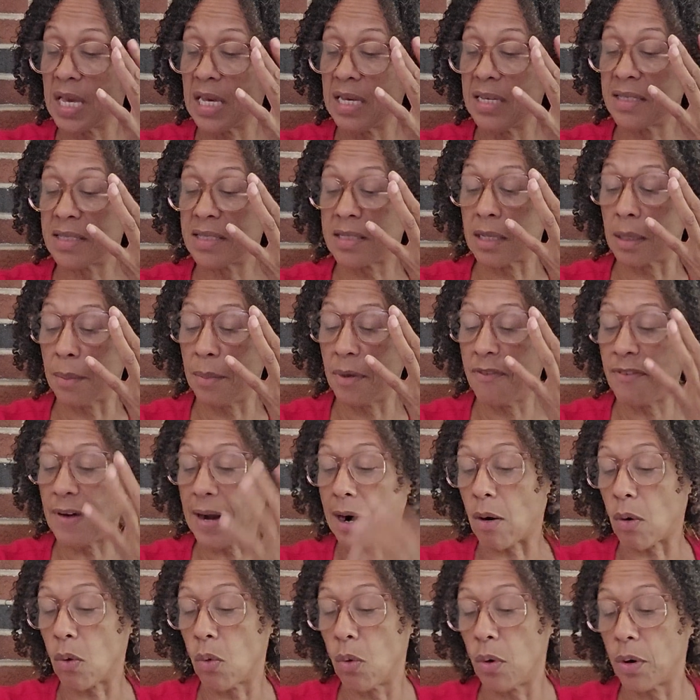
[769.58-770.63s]
Some of
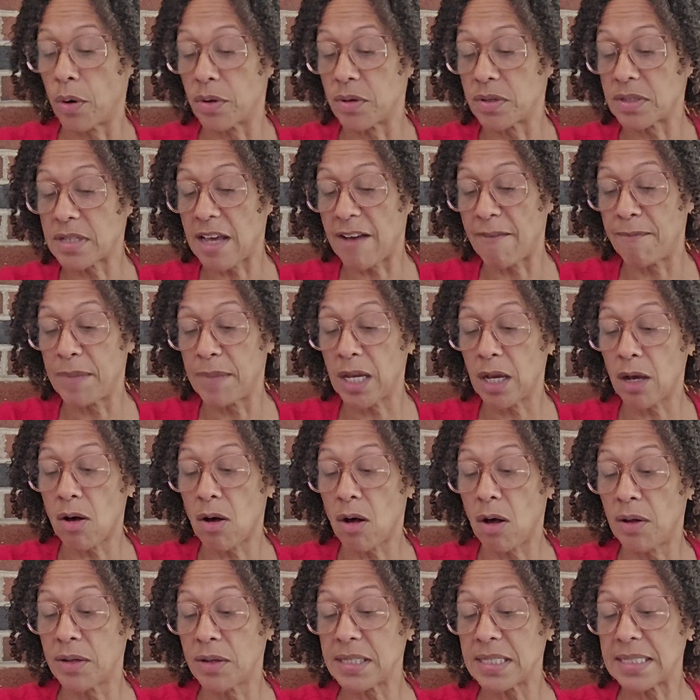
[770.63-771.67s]
our orders have been
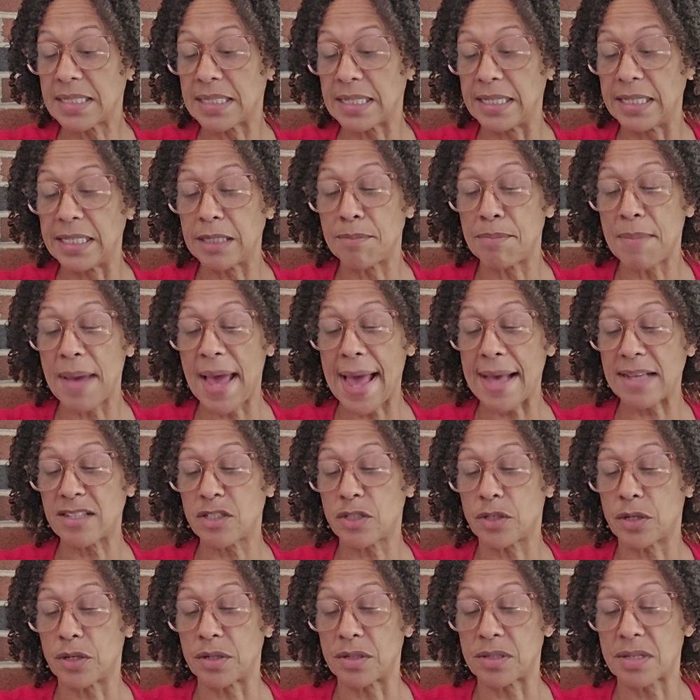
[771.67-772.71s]
called ascended
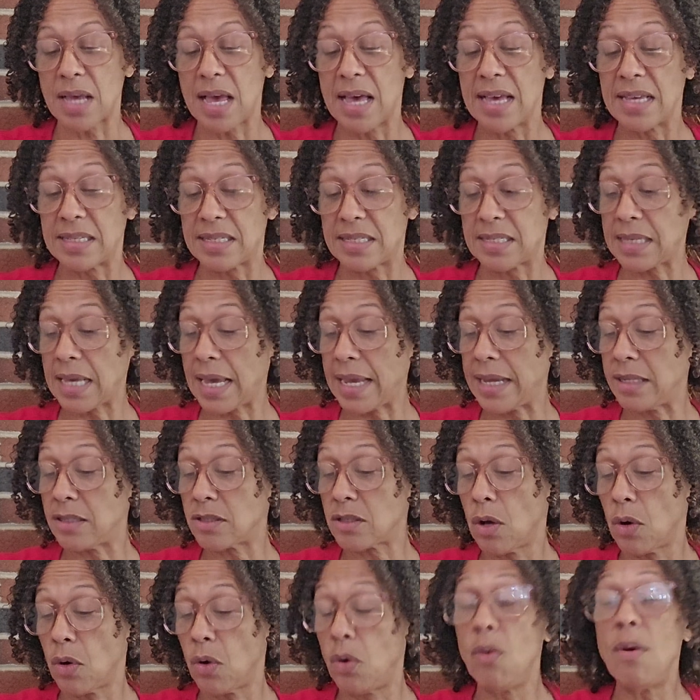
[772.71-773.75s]
masters, saints
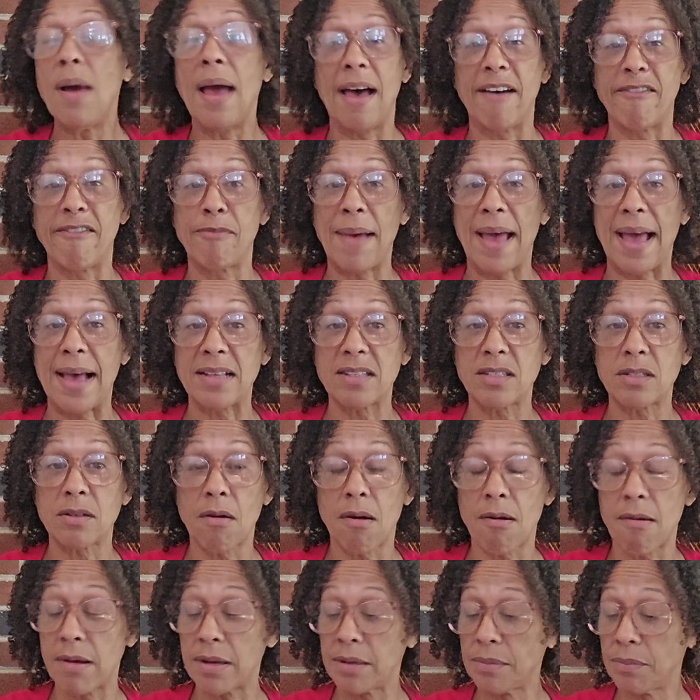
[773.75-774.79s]
who have passed
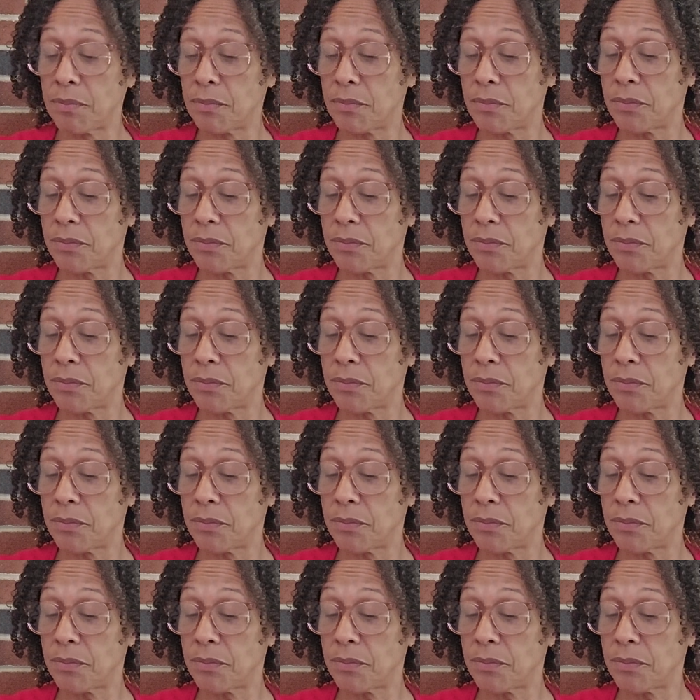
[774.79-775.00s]
on,